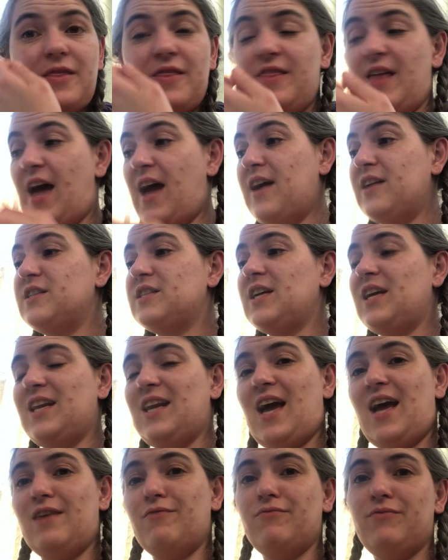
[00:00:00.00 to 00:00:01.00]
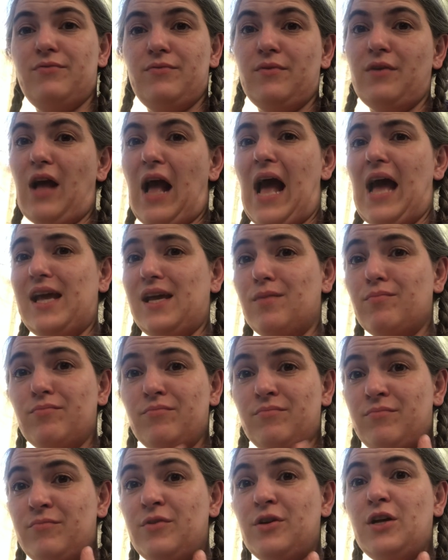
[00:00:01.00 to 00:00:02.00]
that, and I am
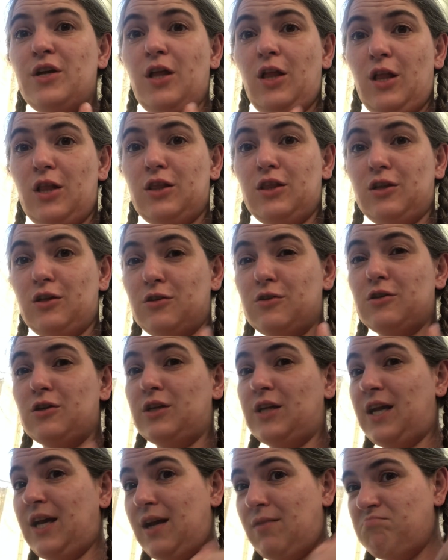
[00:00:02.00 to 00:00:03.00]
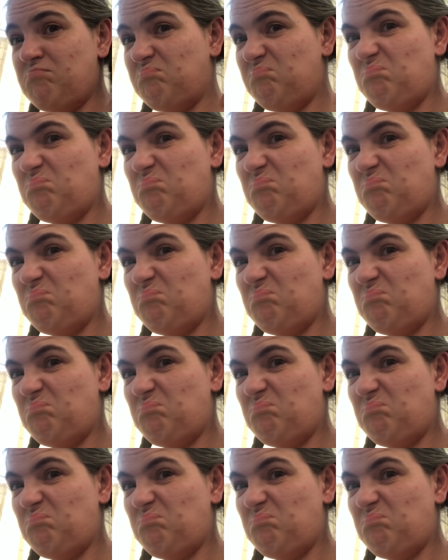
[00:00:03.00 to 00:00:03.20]
literally